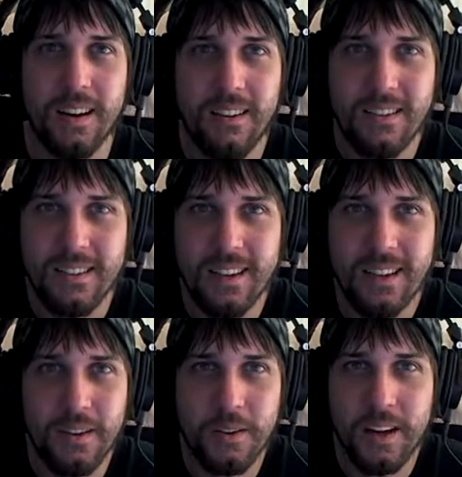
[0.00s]
I was
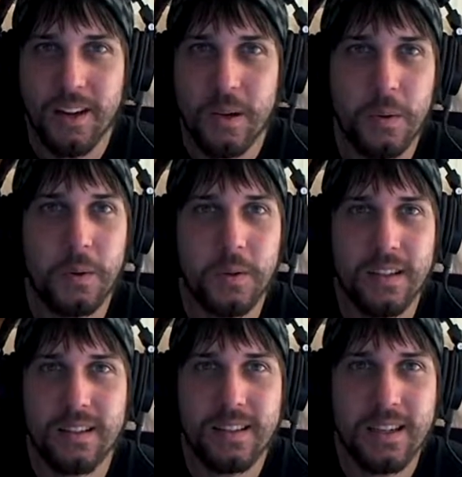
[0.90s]
like, okay, cool,
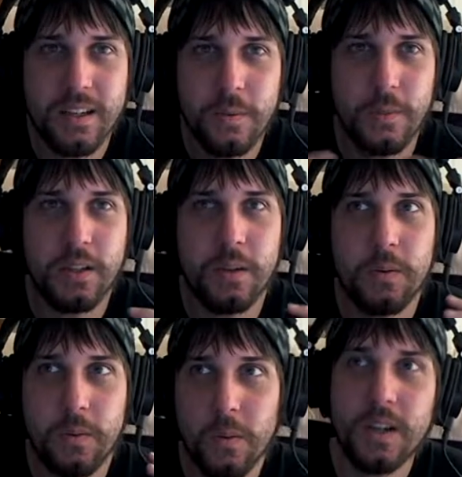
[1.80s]
because like when
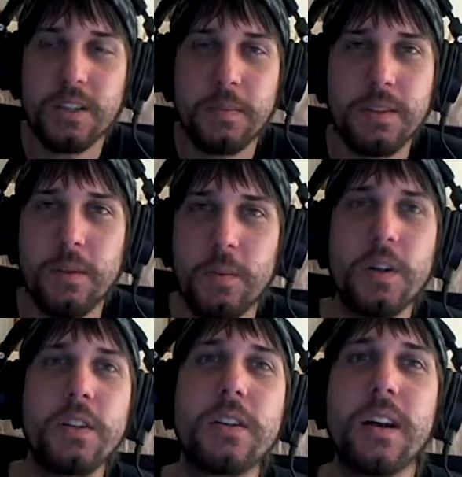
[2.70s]
you watch episode
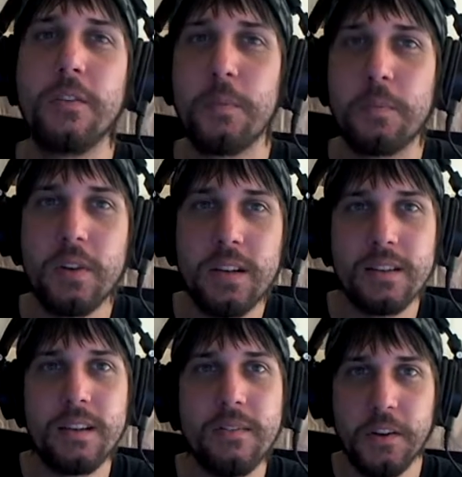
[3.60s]
one, you're gonna have a
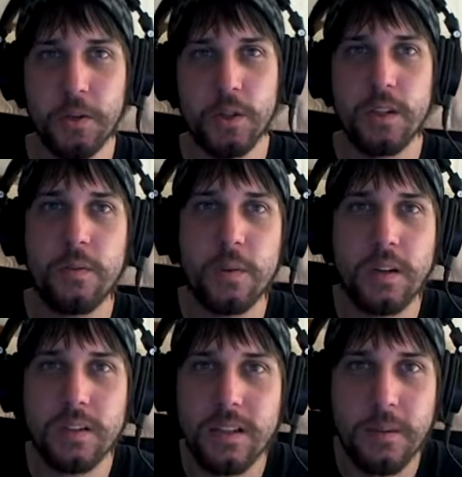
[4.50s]
preconceived notion of what
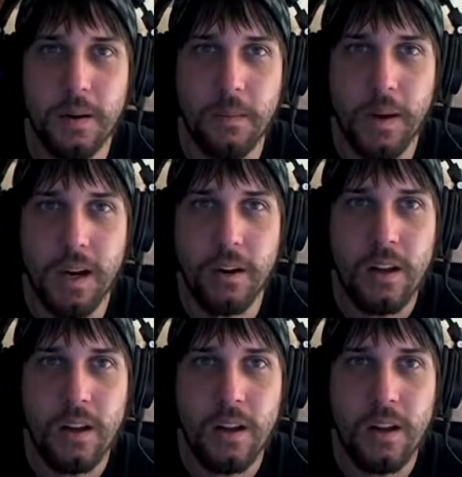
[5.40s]
it's gonna be about.